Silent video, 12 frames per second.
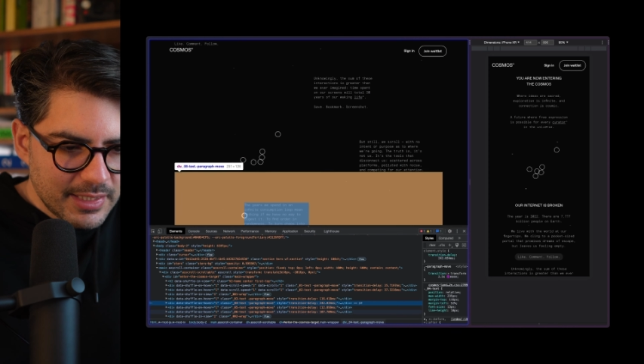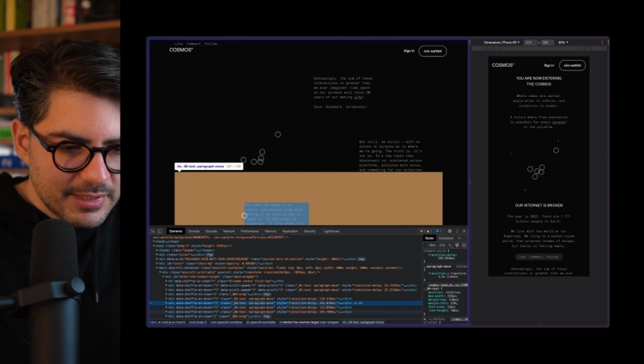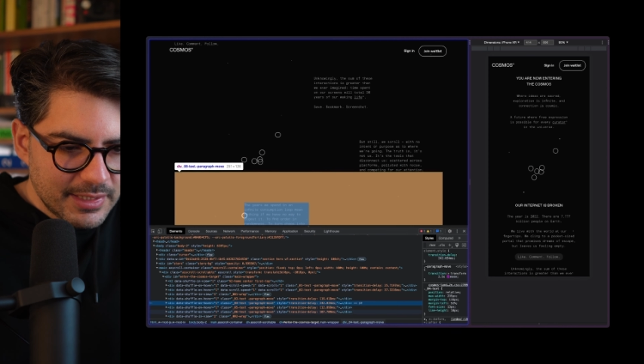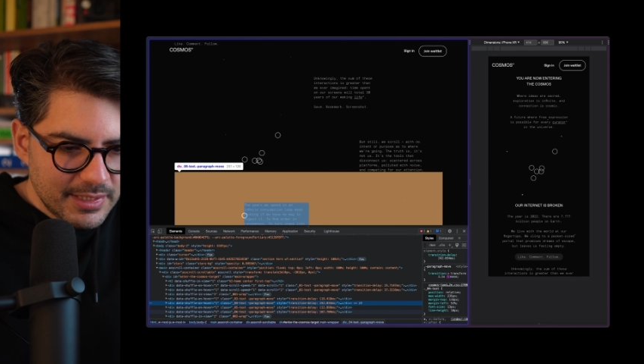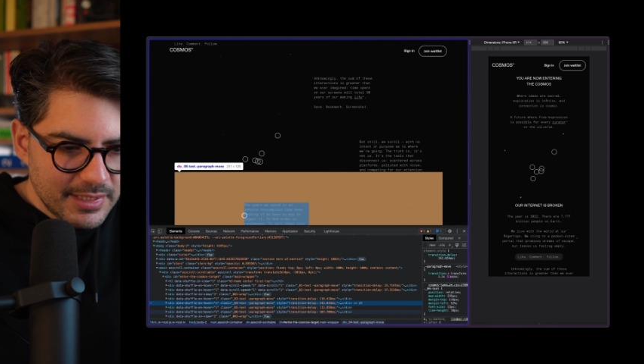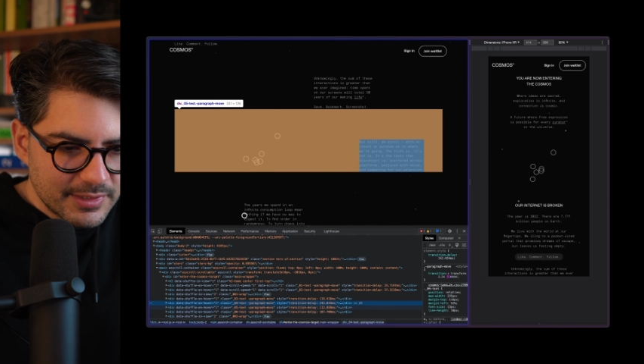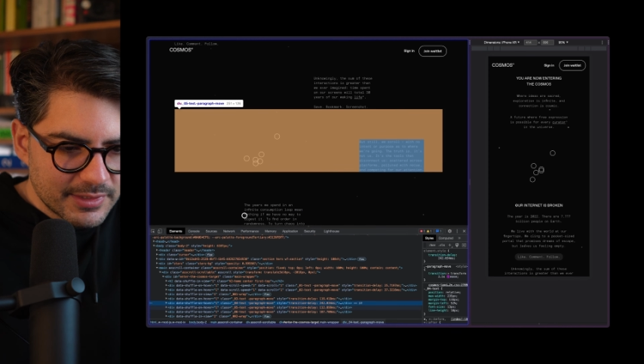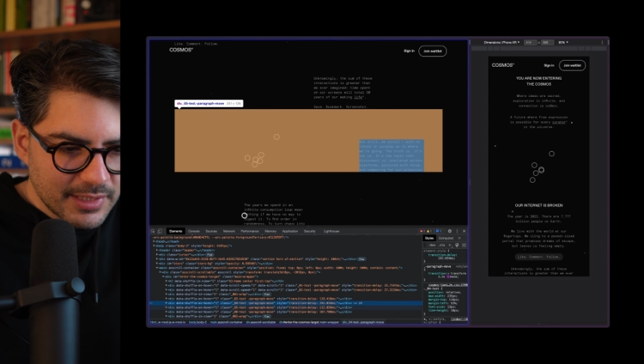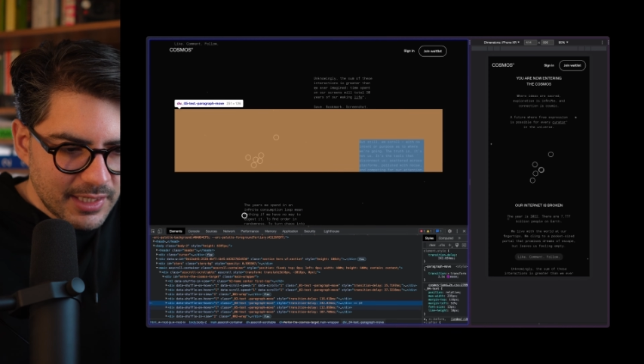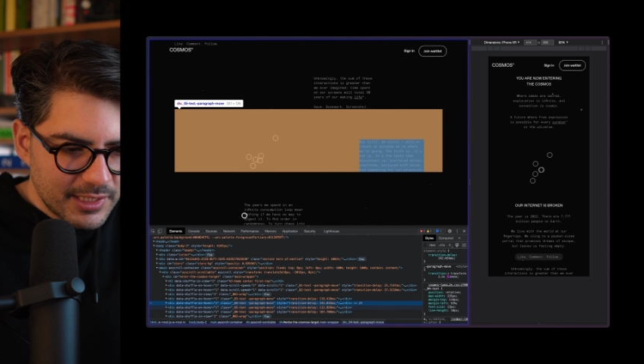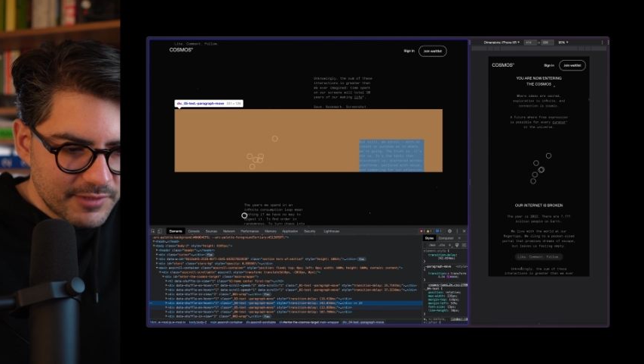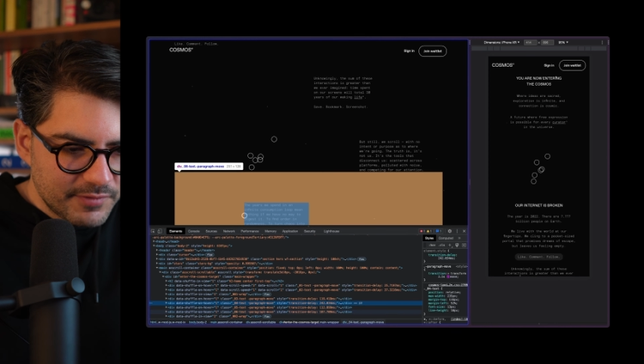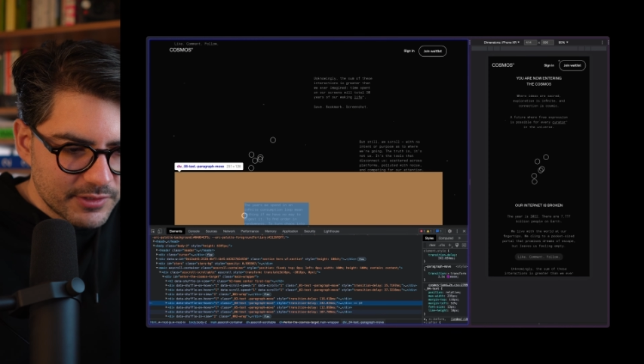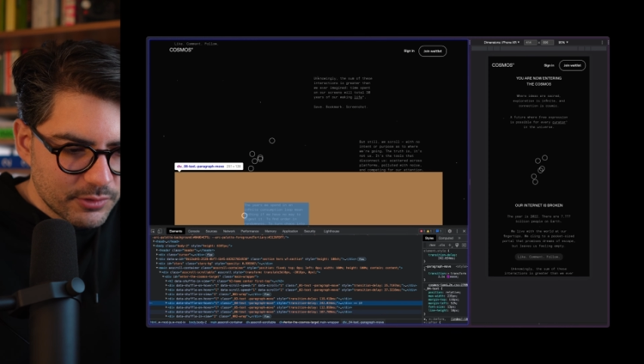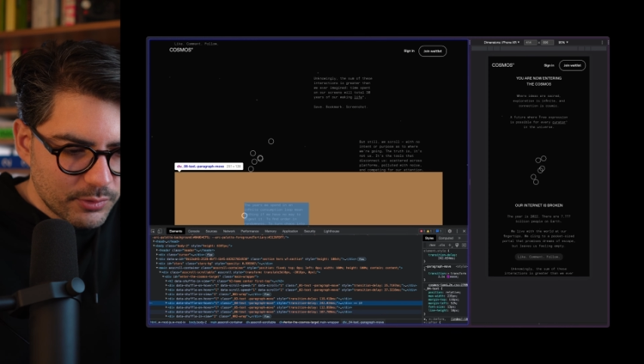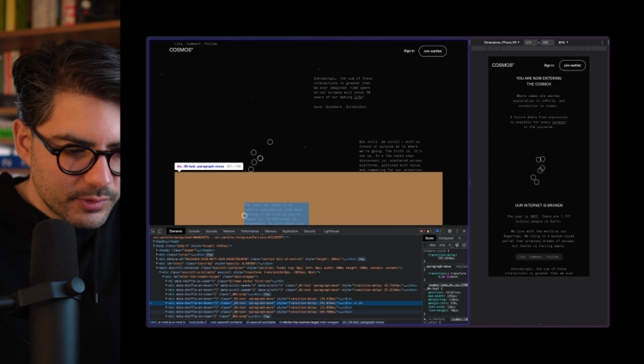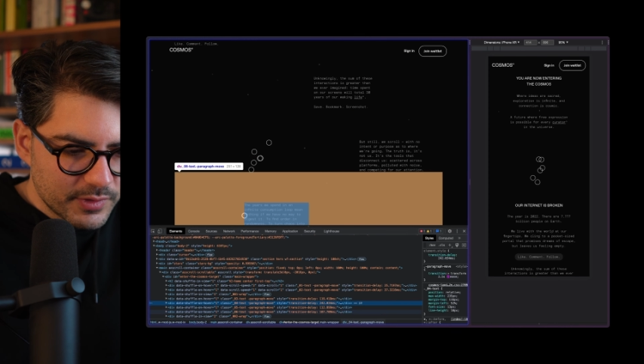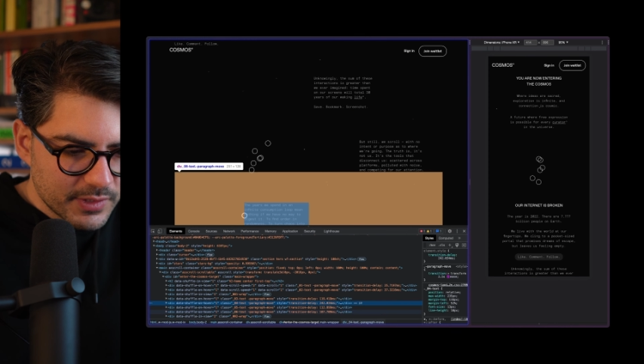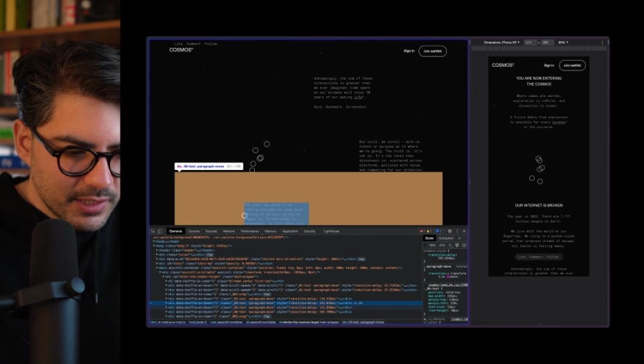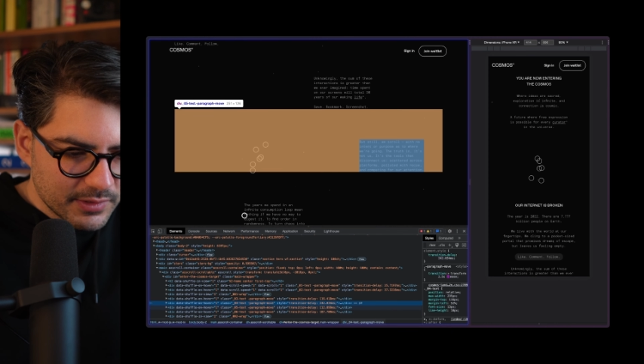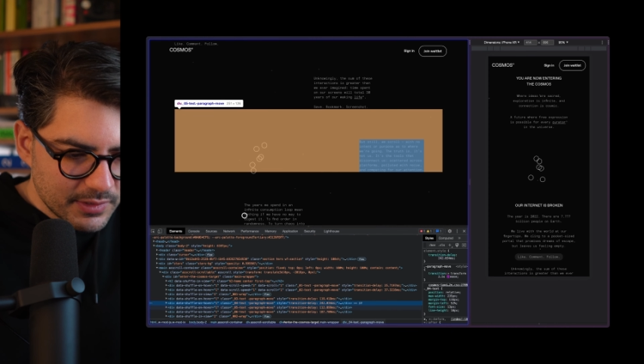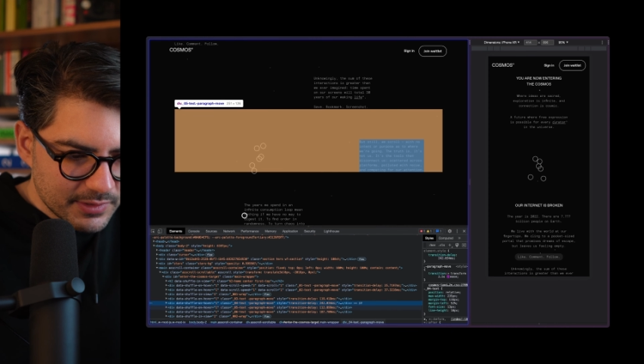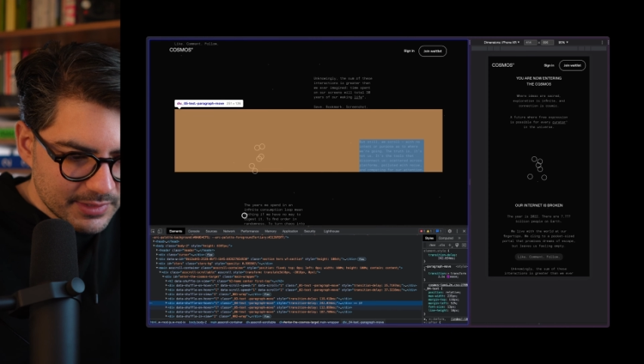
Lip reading: and then inside of these horizontal